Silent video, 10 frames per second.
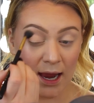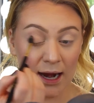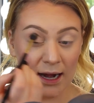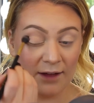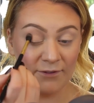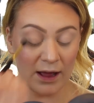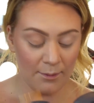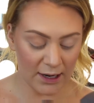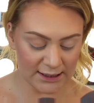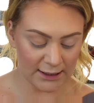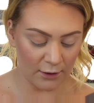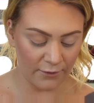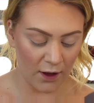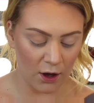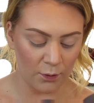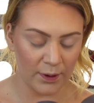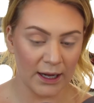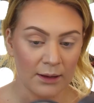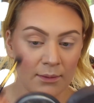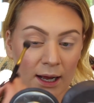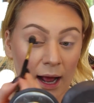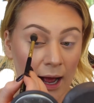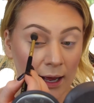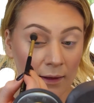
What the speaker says: and I find myself opening my eye